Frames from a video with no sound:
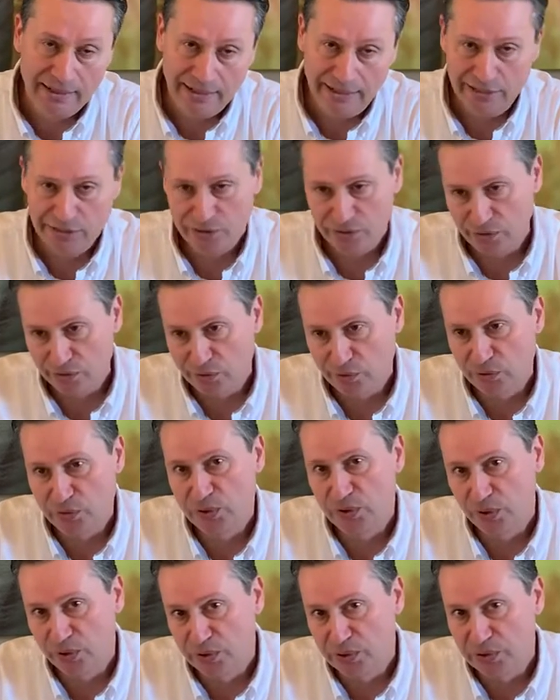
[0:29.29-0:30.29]
I had to go through
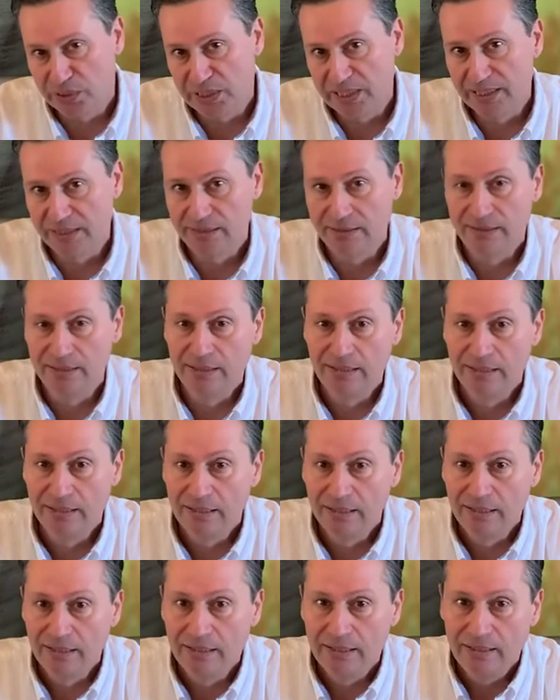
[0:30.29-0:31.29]
surgeries,
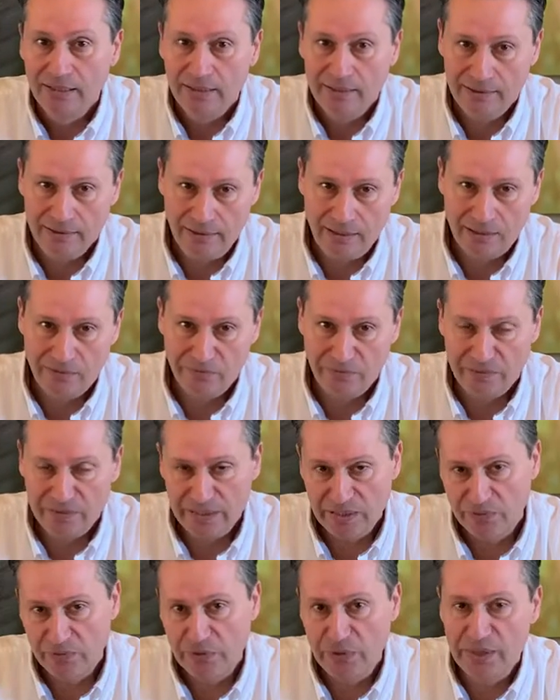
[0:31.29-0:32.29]
a lot of
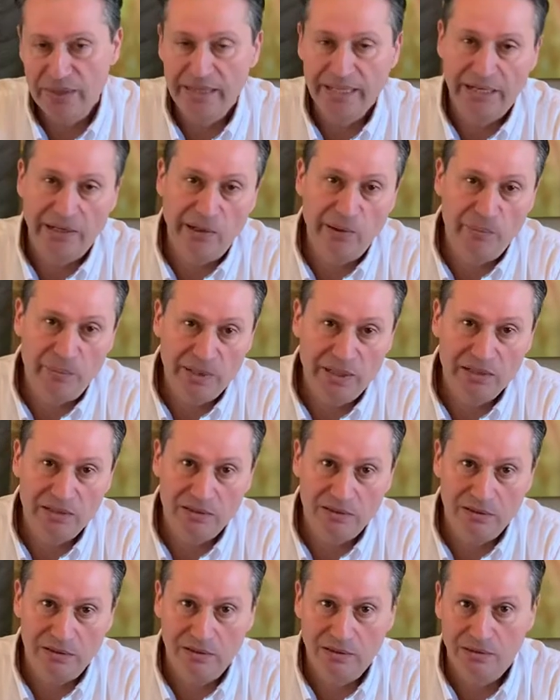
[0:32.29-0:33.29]
different
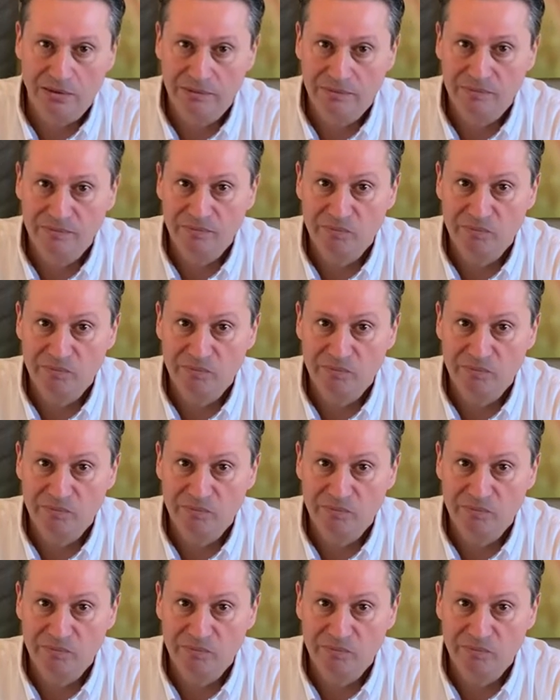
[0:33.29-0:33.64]
therapies to